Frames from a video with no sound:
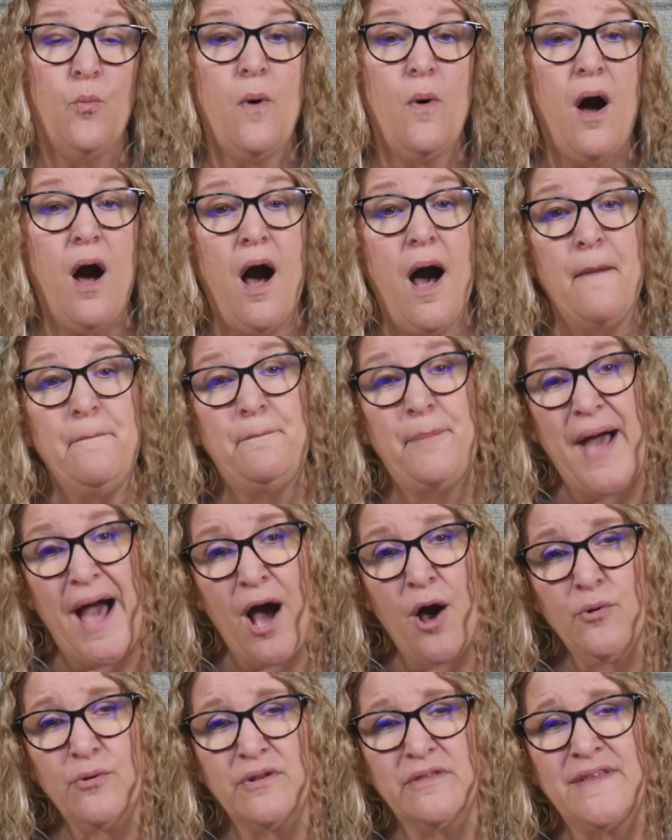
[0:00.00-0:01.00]

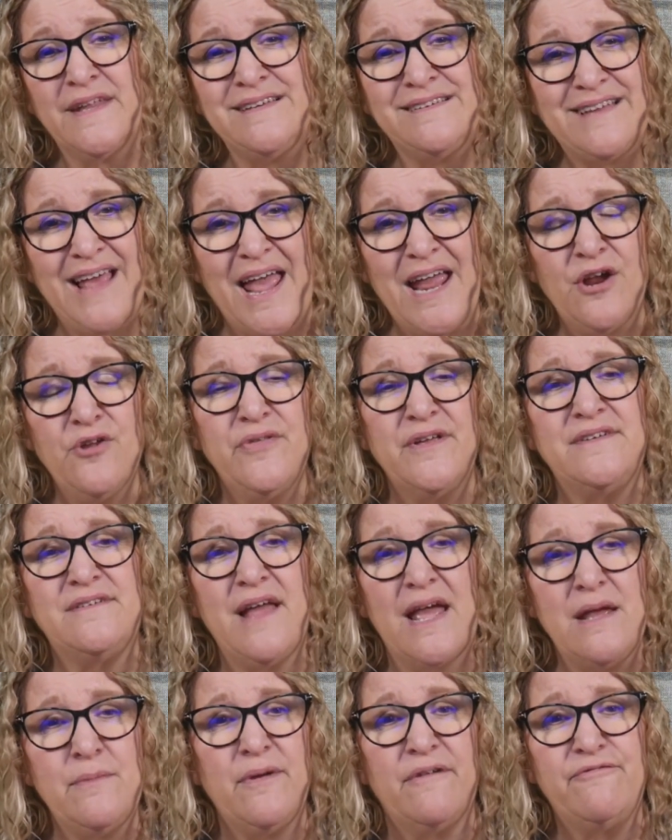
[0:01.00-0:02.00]
About the day or the
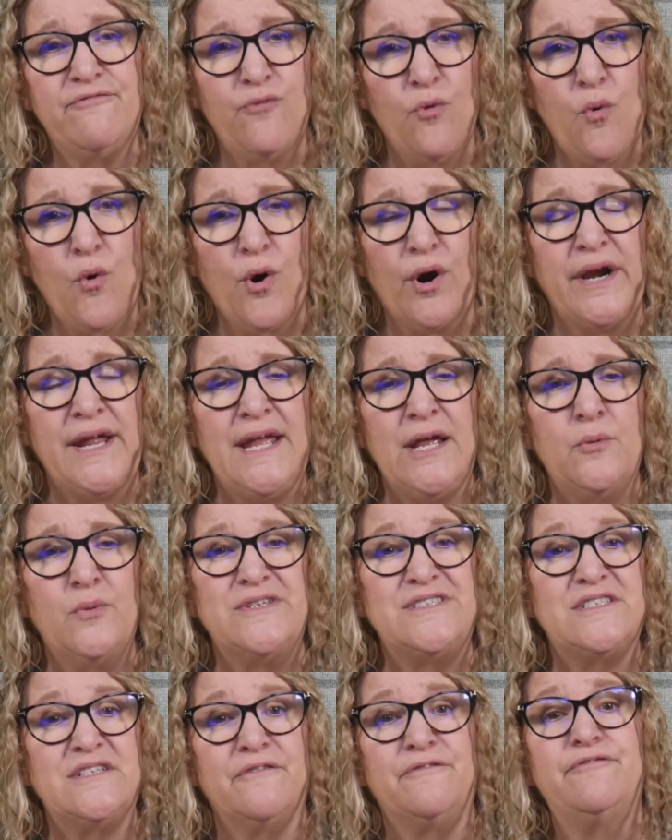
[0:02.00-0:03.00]
day before he
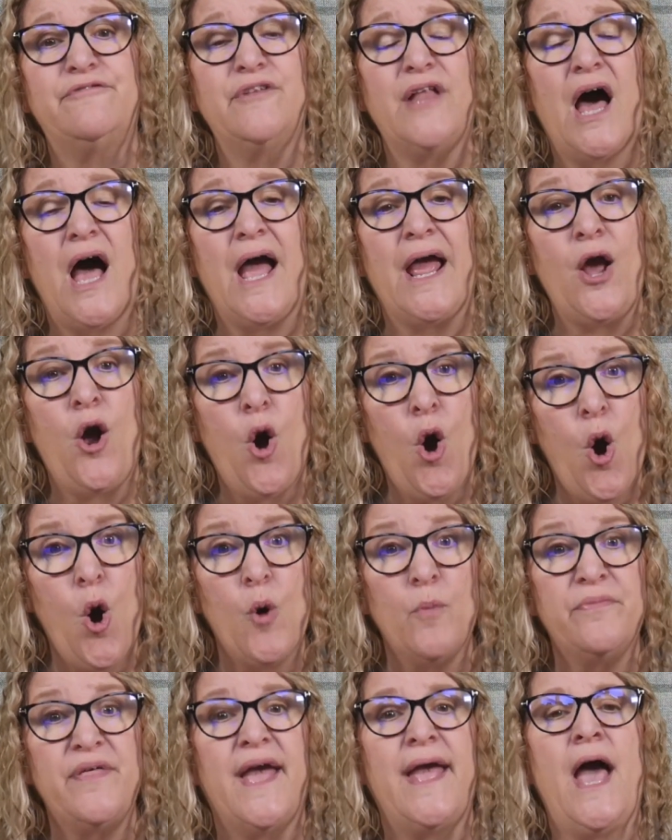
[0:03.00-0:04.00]
was to fly
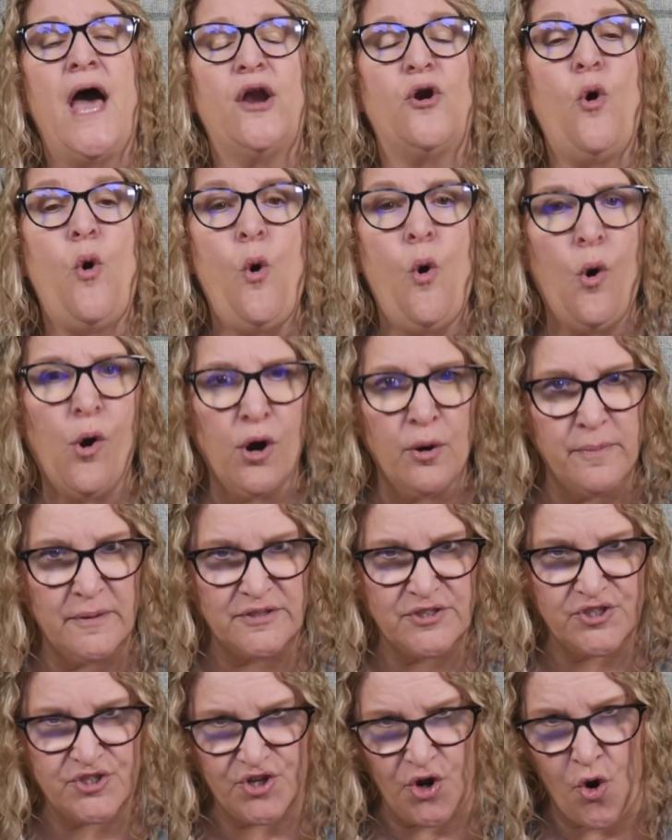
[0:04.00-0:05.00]
home, they had a horrible
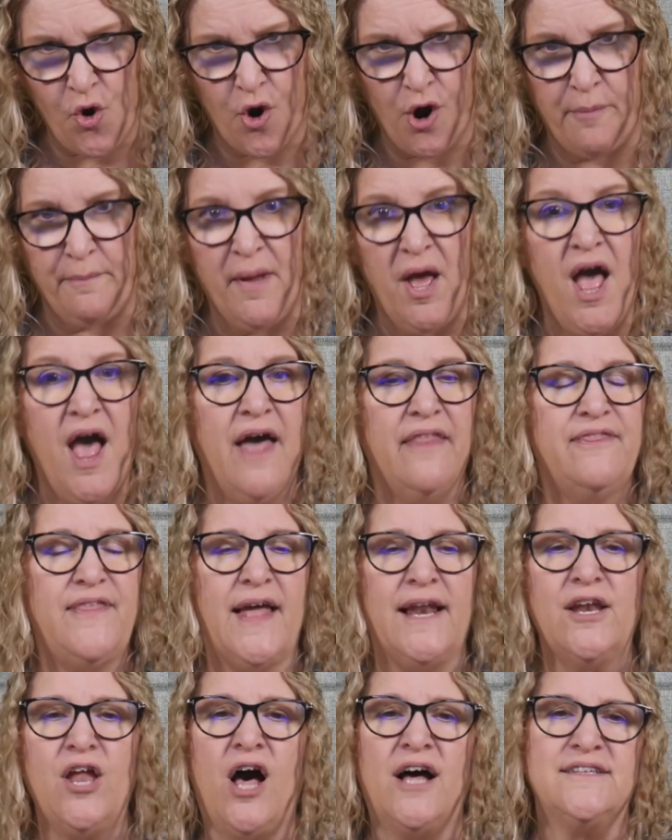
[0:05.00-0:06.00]
storm.
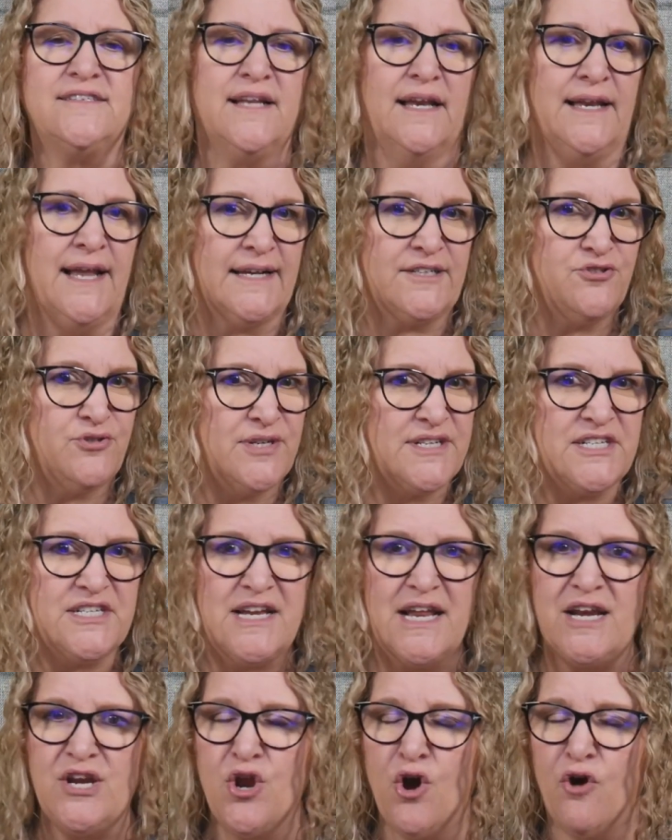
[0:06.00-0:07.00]
They lost electricity, no